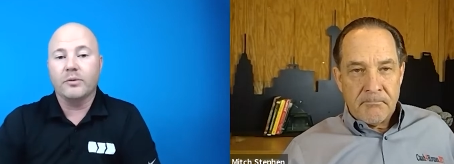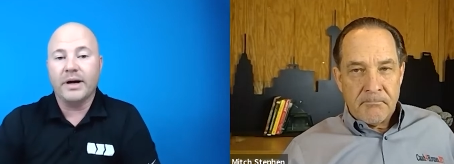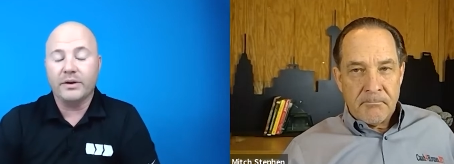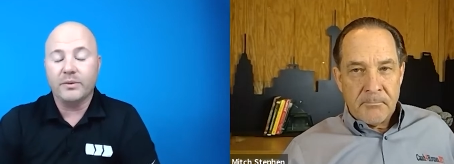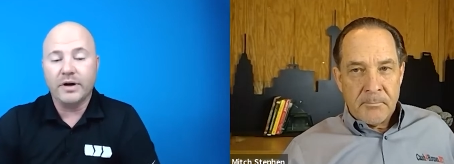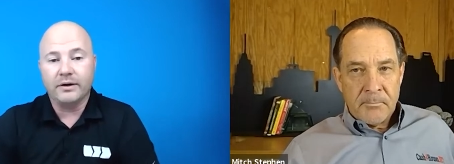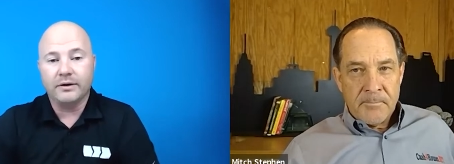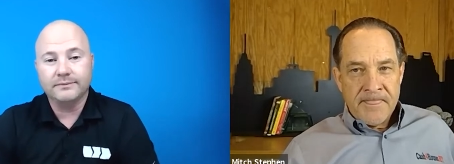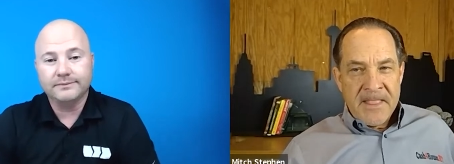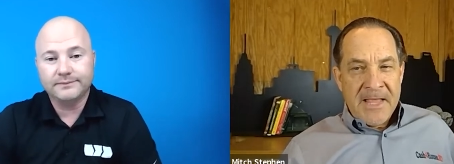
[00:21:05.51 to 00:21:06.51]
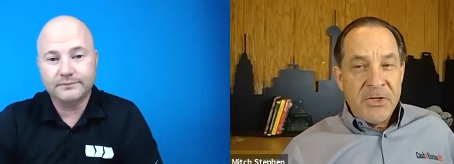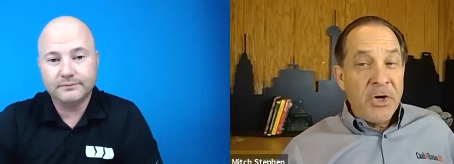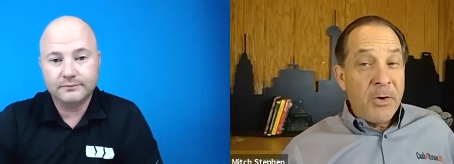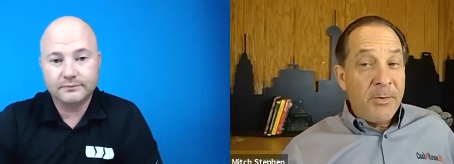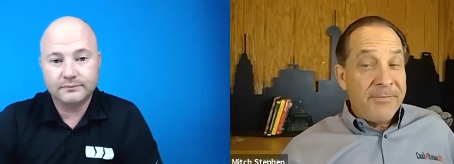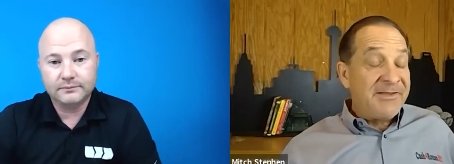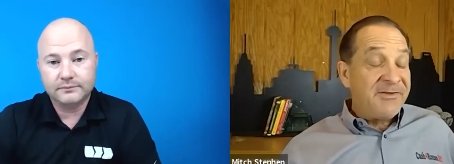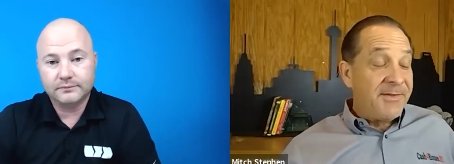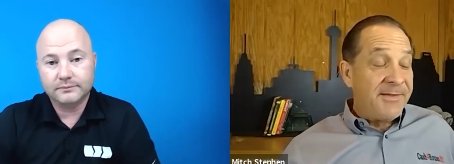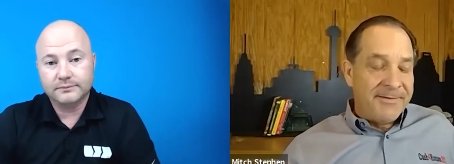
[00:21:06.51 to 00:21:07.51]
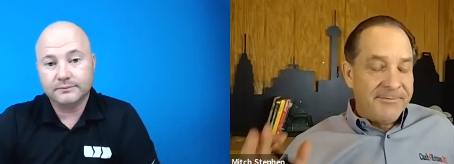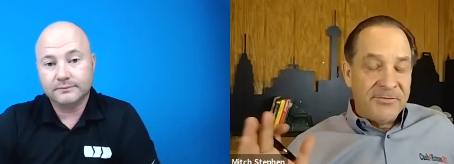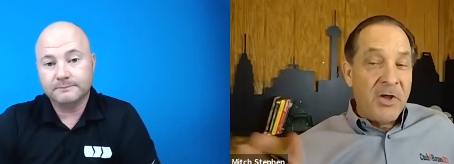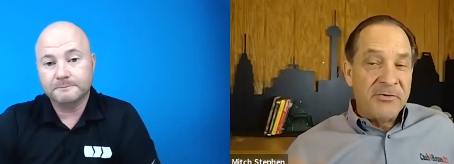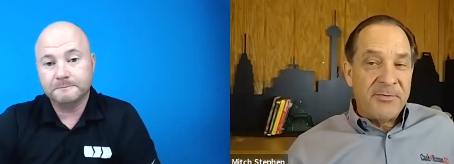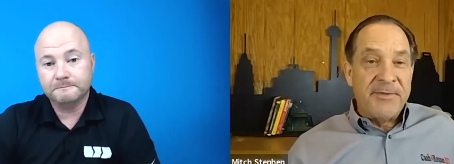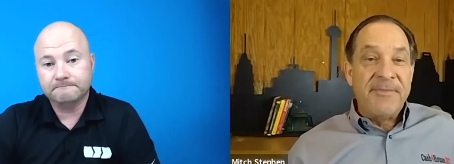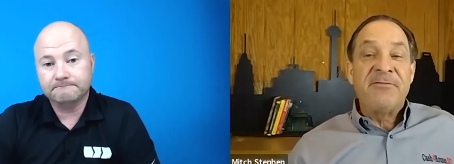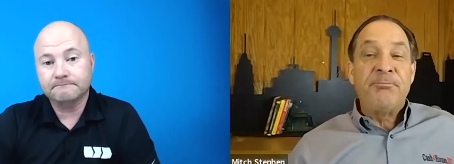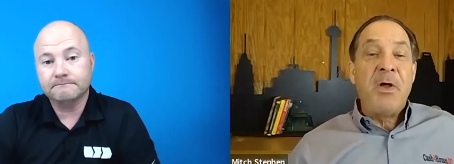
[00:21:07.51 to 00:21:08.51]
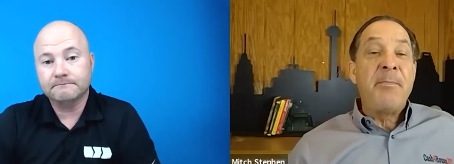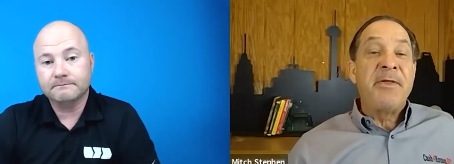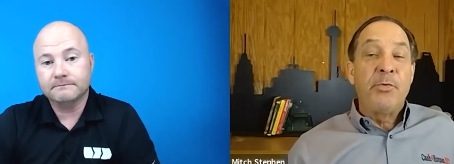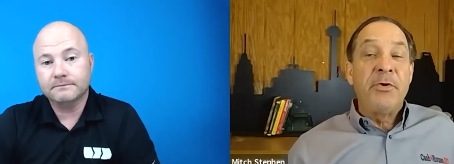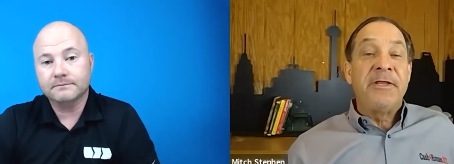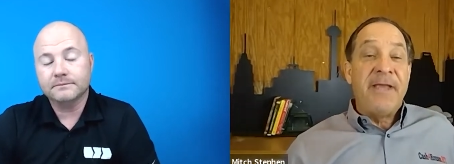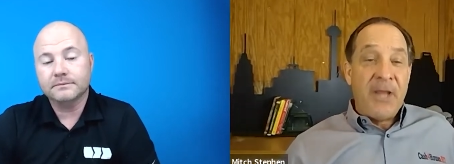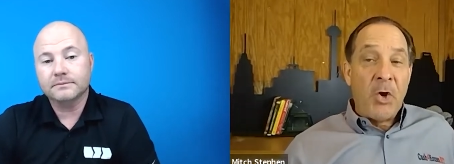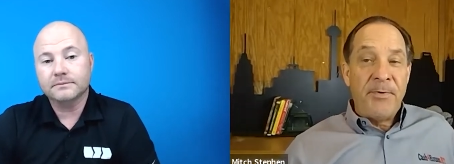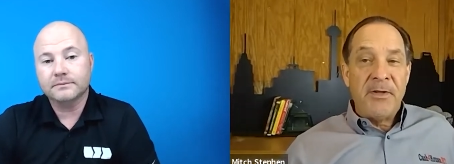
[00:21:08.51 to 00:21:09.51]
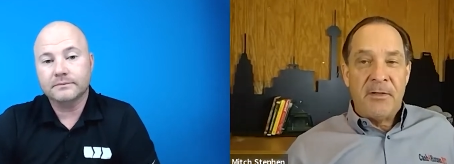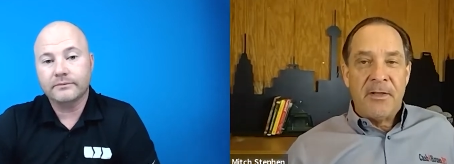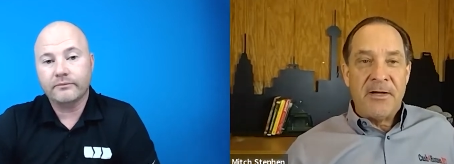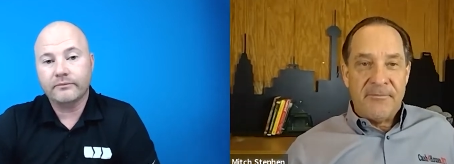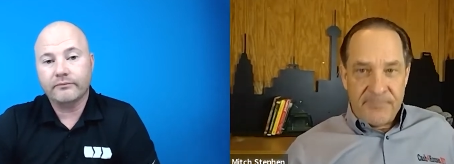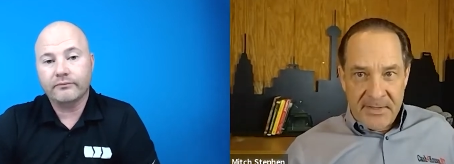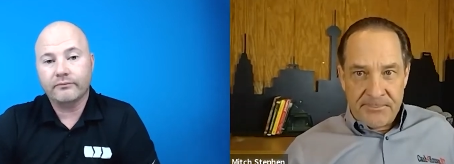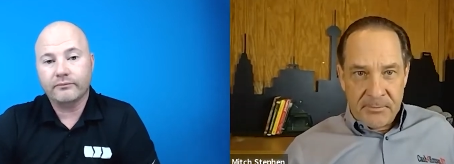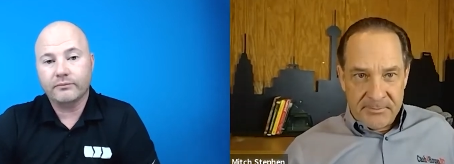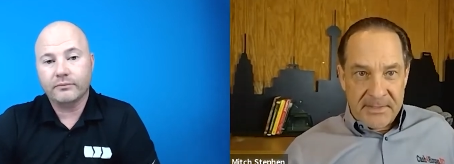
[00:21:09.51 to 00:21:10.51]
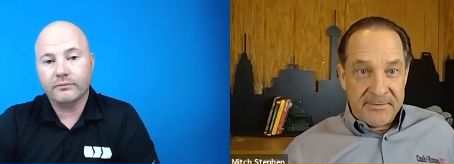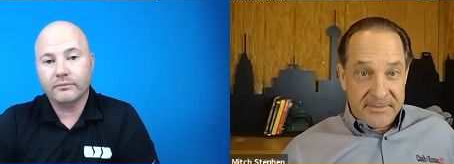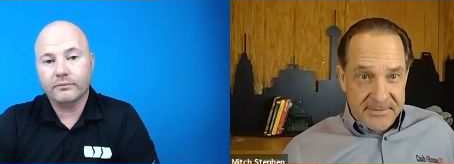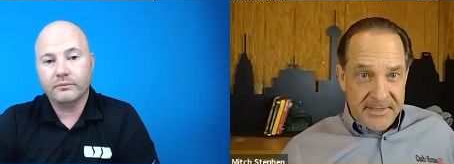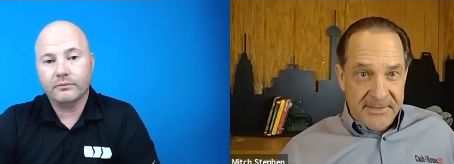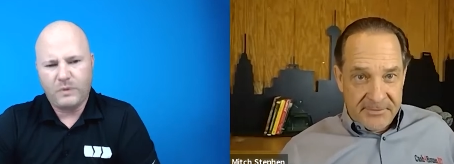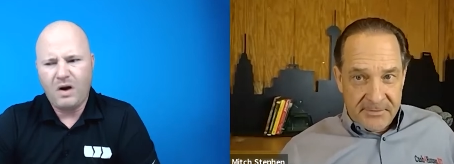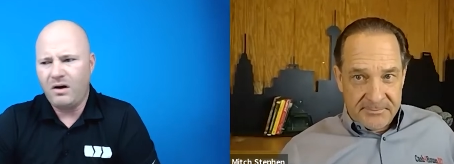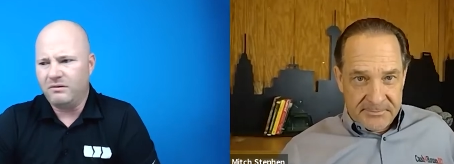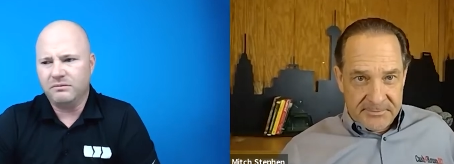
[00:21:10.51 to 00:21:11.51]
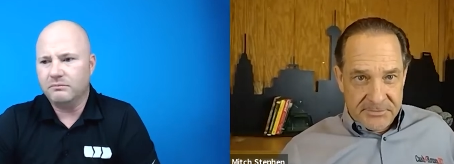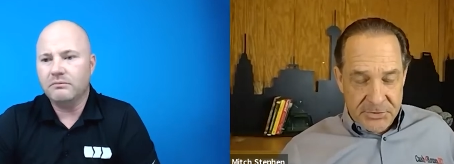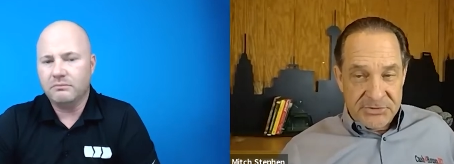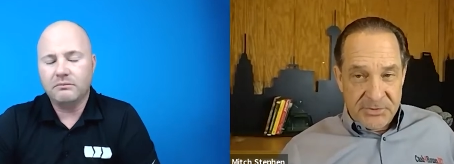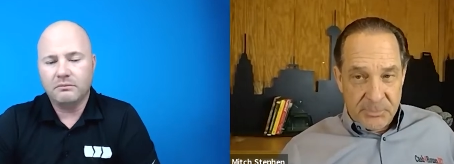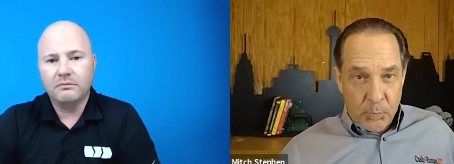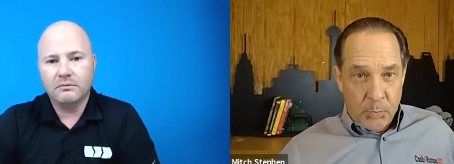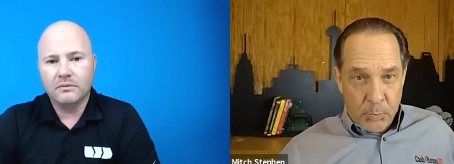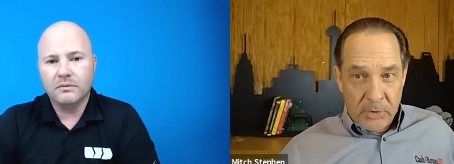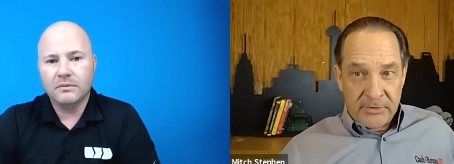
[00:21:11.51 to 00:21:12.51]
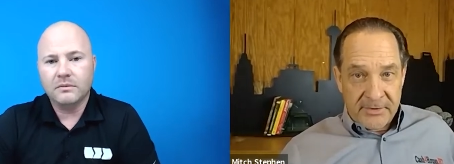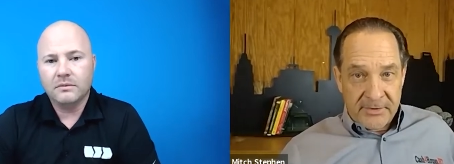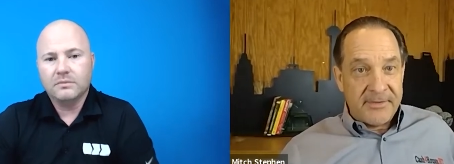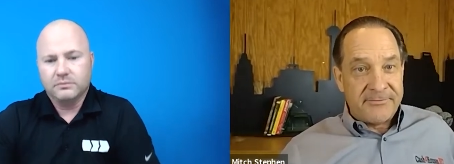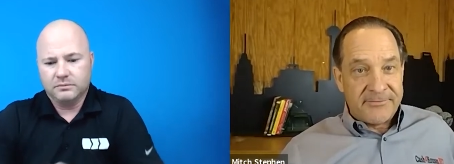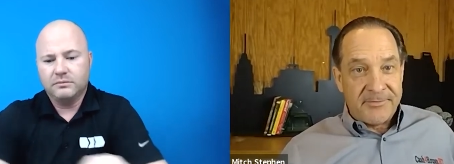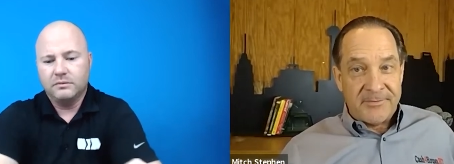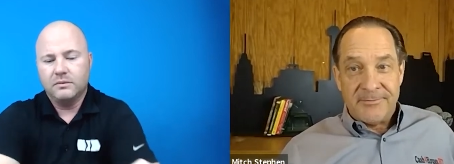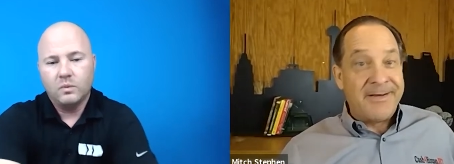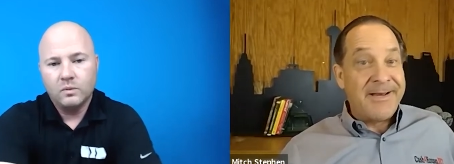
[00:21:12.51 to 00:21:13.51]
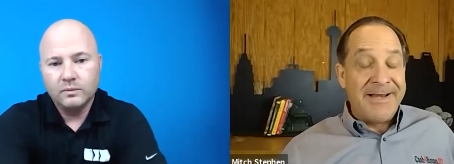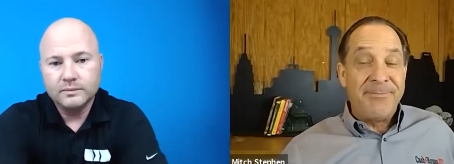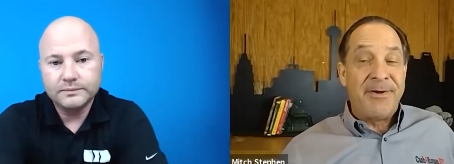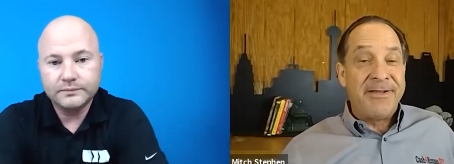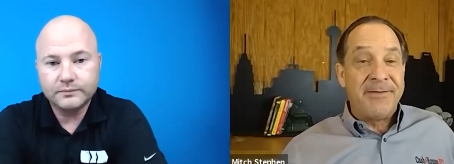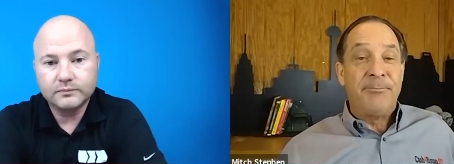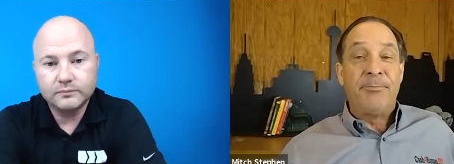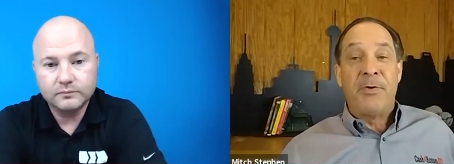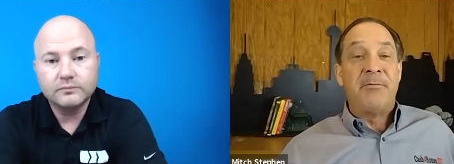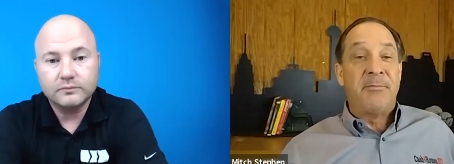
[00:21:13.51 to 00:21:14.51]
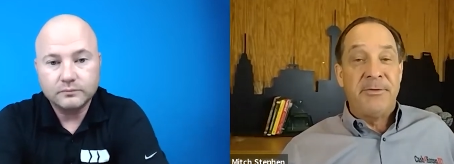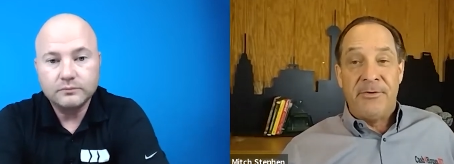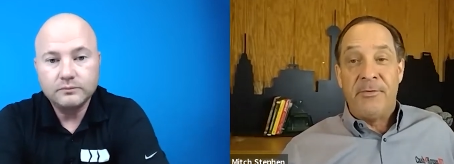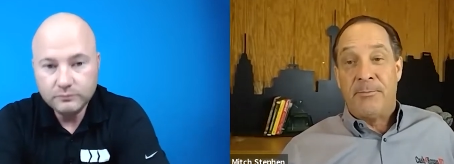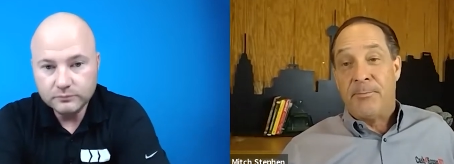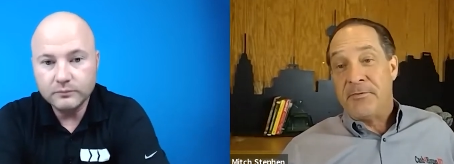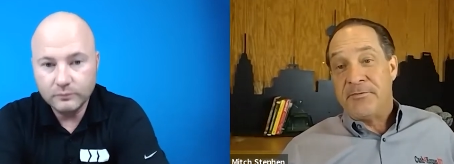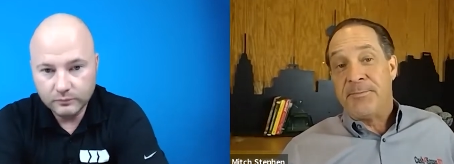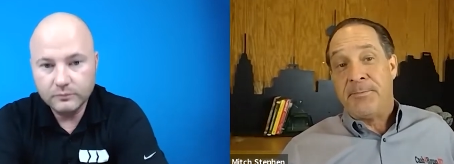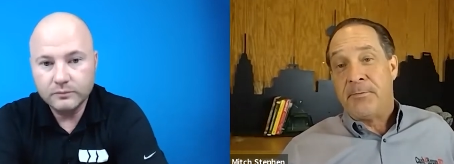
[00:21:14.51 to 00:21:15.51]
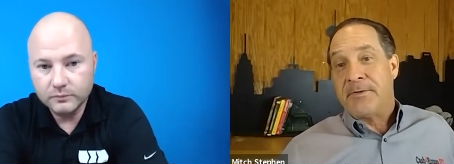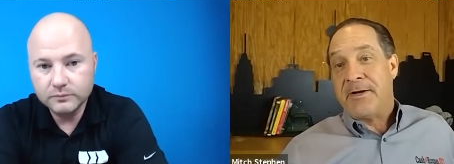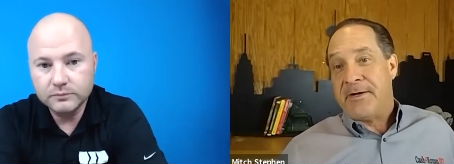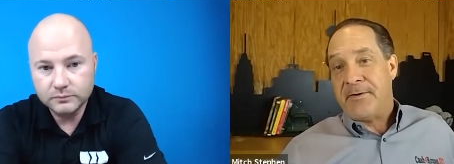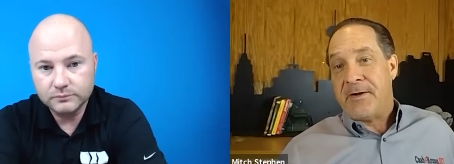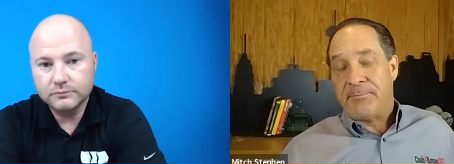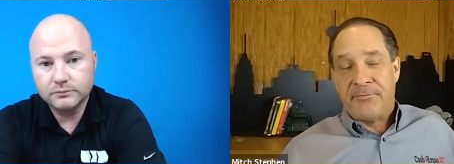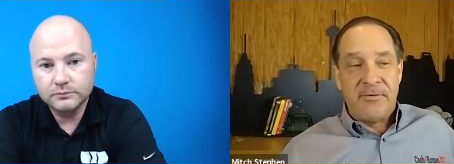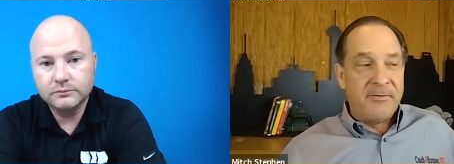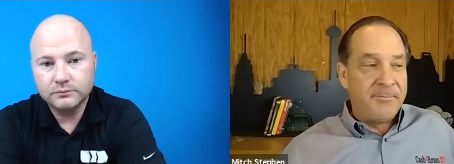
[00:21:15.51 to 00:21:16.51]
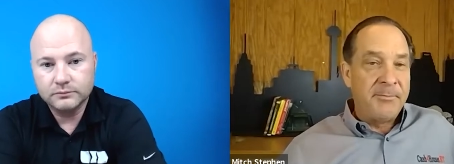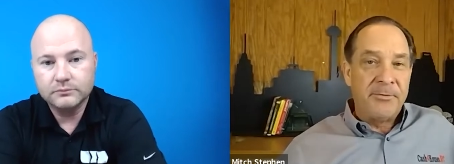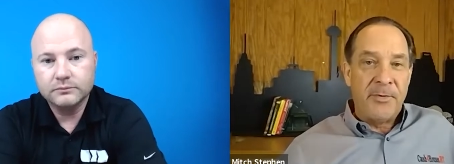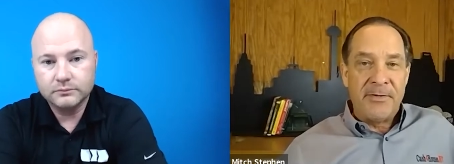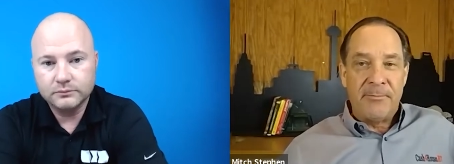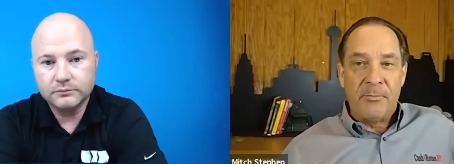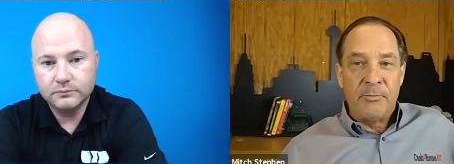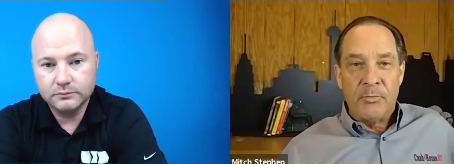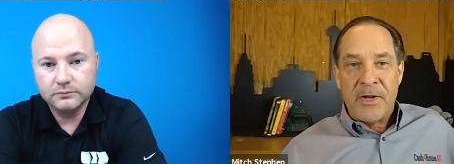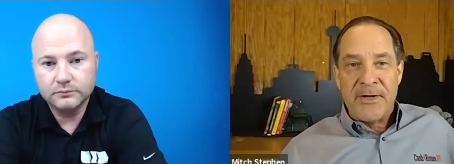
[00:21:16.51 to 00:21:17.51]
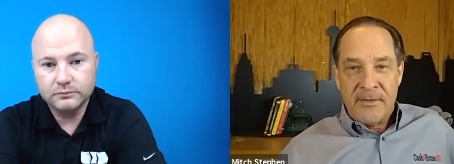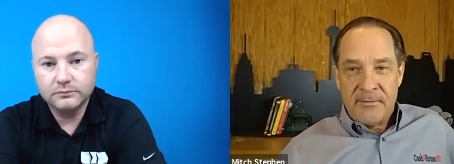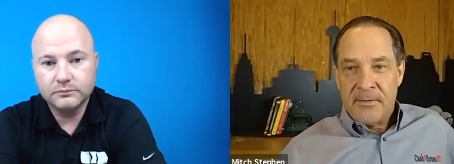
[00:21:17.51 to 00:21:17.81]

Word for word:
Speaker 1: them out in the mail. You know, that's dawns on me. That's probably really helping a lot of people that need to do some work and something that anybody can probably do, or most people, 99% of the people know how to write